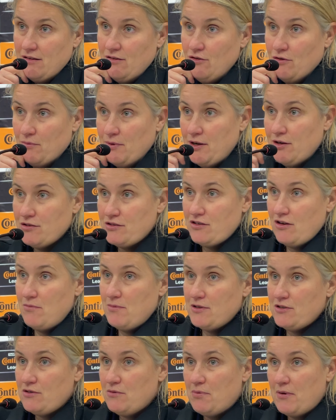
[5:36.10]
Look, we got so
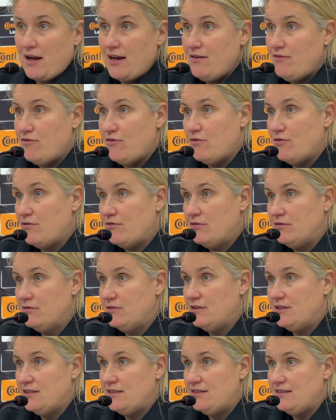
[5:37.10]
much to play for.
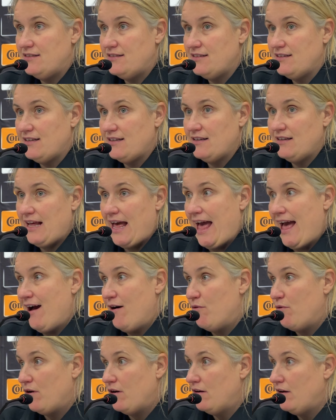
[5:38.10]
This isn't
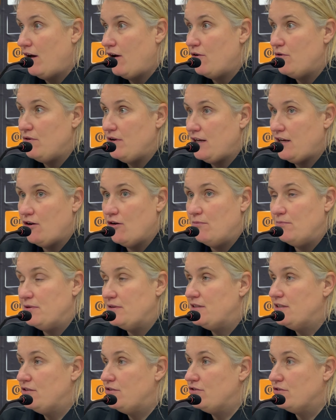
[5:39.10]
our only
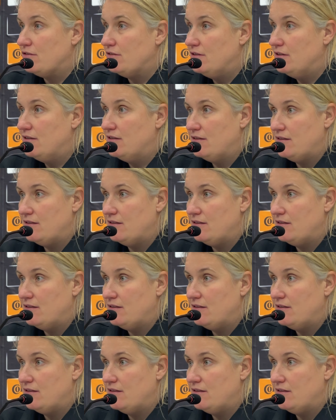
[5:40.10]
competition.